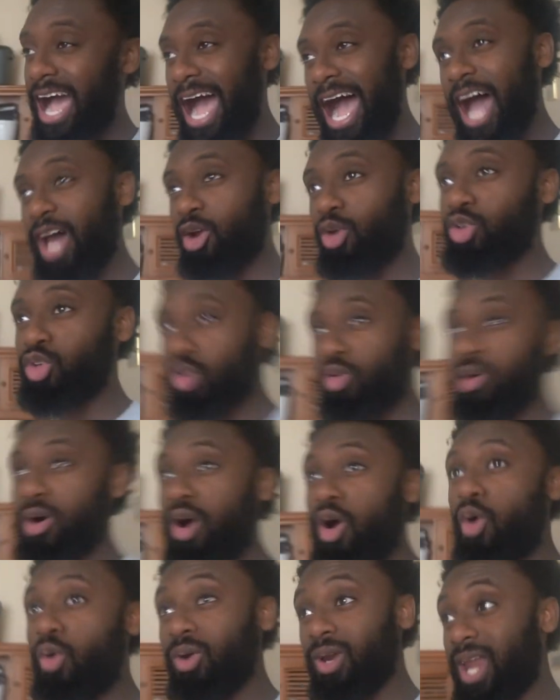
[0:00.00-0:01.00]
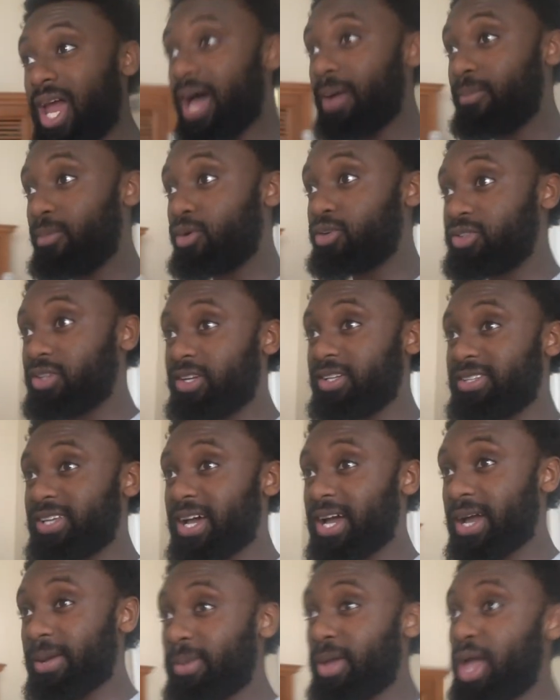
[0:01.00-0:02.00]
I don't do a whole lot most of the
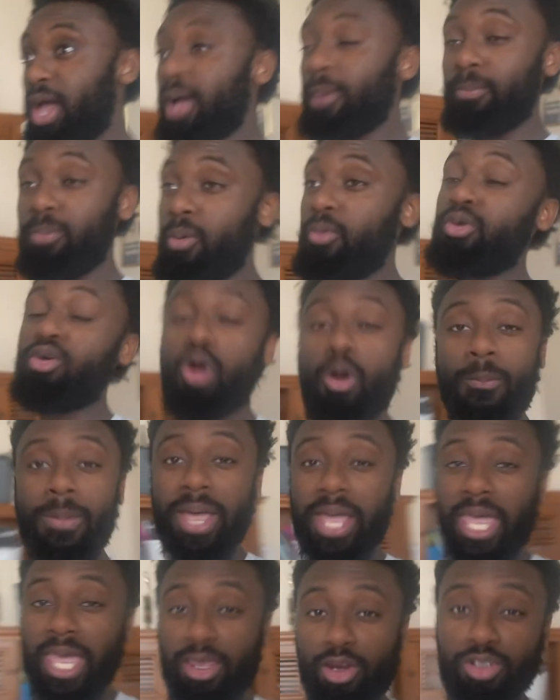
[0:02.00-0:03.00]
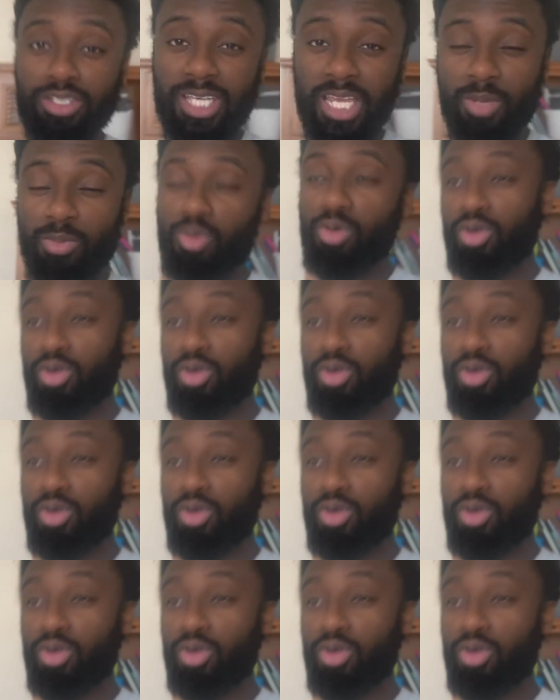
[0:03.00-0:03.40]
time, but we're gonna make it entertaining.